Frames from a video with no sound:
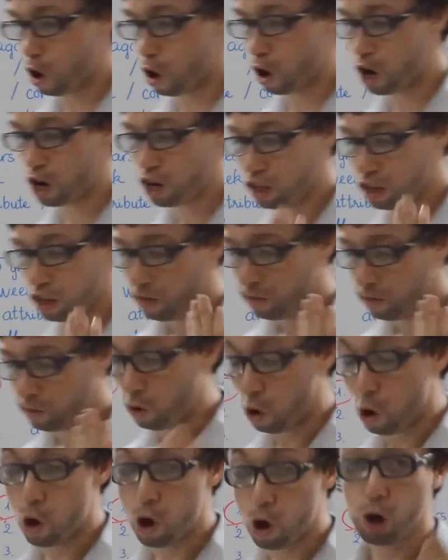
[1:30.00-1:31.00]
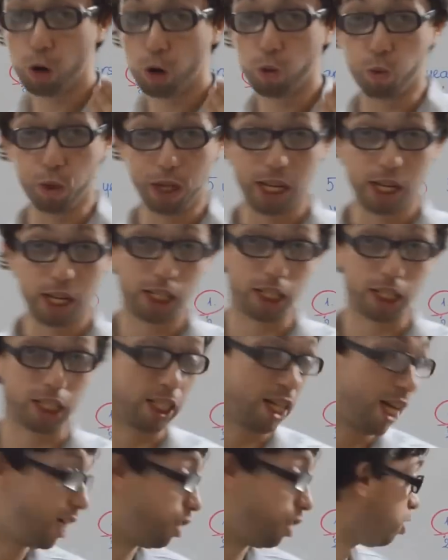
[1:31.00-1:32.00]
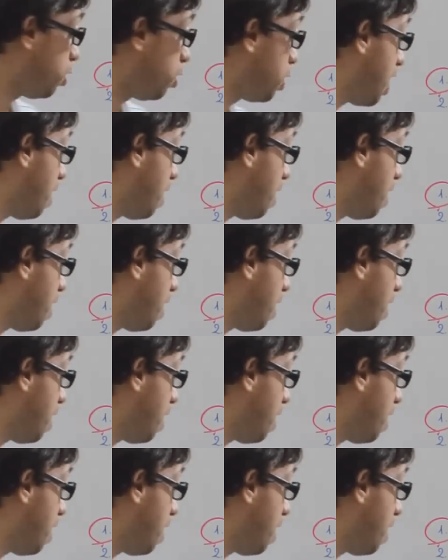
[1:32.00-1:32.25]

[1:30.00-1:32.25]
are 4 weeks. And